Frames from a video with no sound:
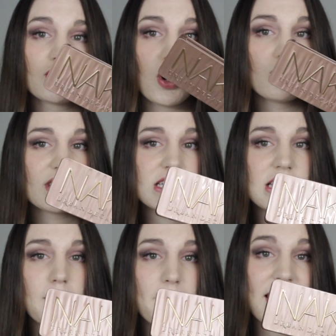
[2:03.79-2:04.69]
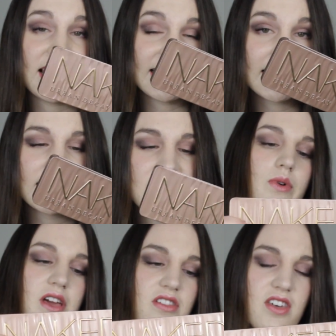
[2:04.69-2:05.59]
rosy pink
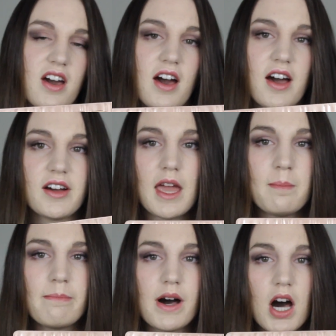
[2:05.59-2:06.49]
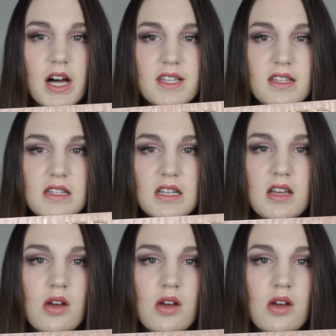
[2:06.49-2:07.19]
with embossed